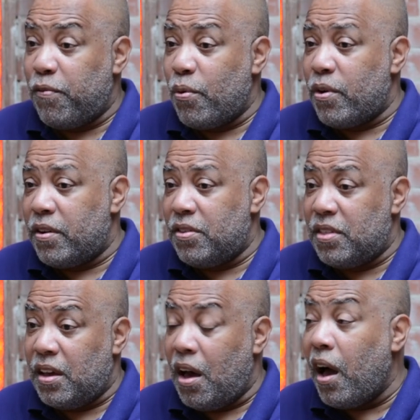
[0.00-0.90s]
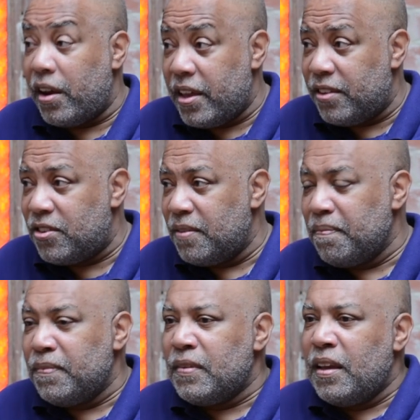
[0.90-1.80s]
and for the
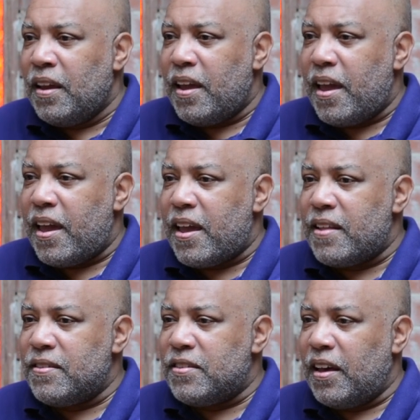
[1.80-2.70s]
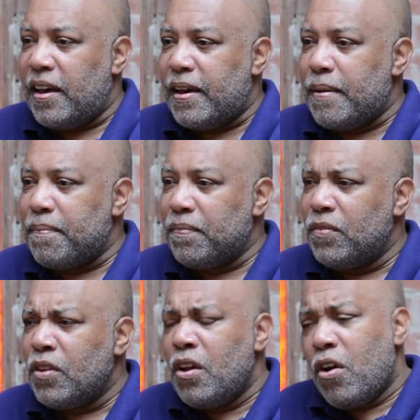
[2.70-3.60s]
audience. And
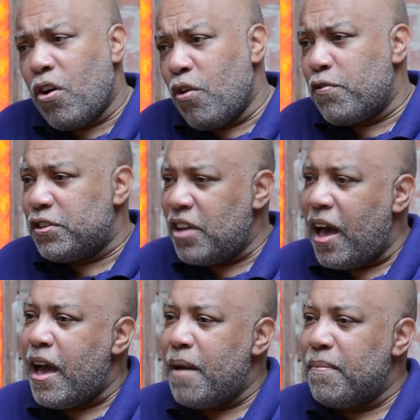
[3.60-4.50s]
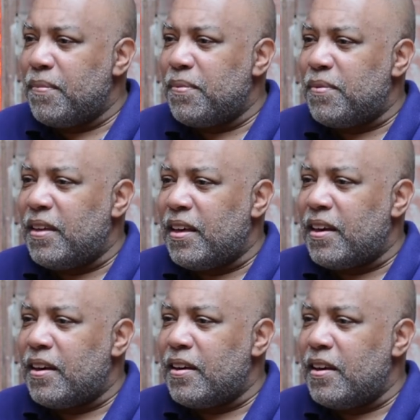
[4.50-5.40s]
over time,
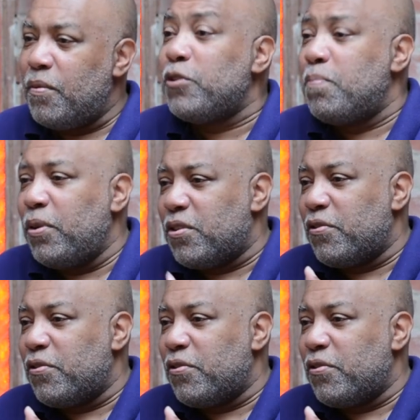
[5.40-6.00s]
it was